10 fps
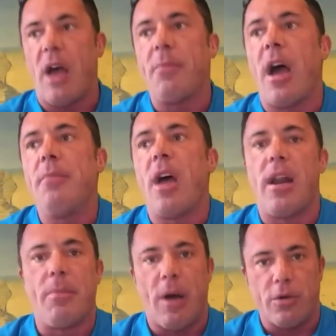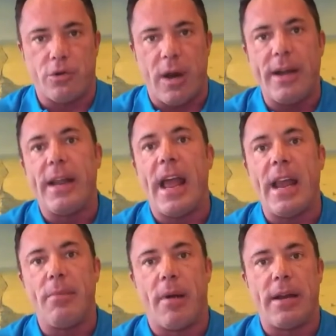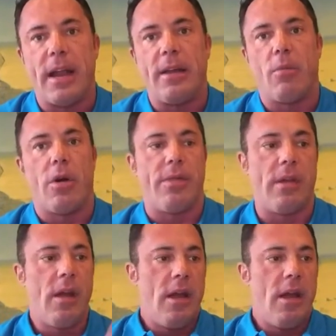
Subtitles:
I'm not about training anybody anymore.